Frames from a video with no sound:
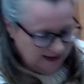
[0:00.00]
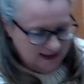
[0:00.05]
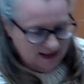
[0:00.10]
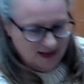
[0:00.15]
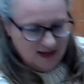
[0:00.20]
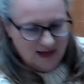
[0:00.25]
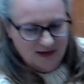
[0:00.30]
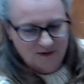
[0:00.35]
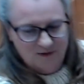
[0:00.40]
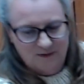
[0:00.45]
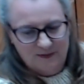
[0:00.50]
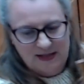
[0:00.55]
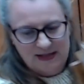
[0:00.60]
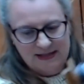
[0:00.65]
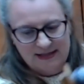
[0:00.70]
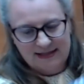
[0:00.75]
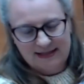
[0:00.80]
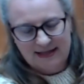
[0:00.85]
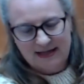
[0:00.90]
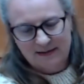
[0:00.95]
kind of
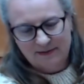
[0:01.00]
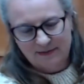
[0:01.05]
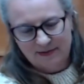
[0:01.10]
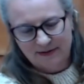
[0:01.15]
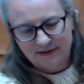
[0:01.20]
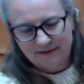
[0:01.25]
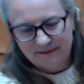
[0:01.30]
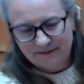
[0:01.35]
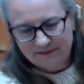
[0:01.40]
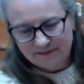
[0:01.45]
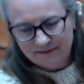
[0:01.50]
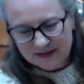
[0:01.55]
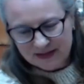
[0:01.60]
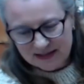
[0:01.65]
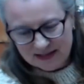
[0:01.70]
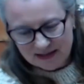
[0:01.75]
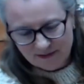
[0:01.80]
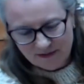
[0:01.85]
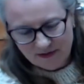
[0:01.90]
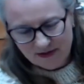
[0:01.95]
picks up
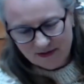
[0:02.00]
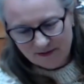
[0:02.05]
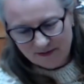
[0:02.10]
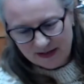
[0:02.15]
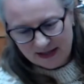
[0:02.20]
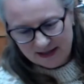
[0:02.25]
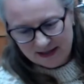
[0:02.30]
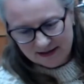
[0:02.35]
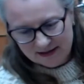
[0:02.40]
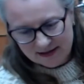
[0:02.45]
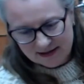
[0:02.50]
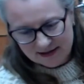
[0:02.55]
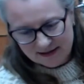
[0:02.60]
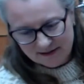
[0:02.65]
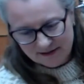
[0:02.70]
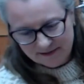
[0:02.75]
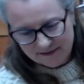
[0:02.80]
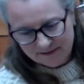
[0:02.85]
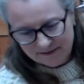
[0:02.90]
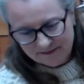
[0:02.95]
some of the pinks
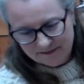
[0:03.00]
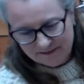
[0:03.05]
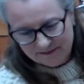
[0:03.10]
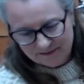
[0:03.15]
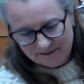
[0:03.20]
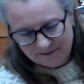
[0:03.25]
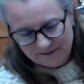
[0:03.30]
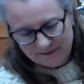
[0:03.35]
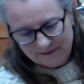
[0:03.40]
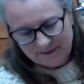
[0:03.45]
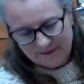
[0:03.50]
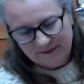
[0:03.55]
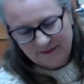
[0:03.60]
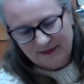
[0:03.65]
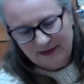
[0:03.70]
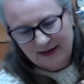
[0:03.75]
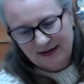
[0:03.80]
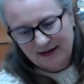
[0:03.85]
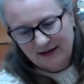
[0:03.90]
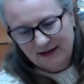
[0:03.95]

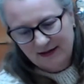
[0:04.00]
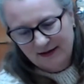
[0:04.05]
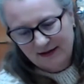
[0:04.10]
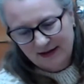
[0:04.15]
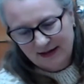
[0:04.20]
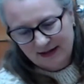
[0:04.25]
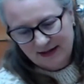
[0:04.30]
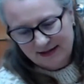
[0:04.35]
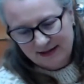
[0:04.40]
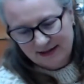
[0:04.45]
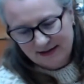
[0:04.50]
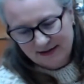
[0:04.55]
that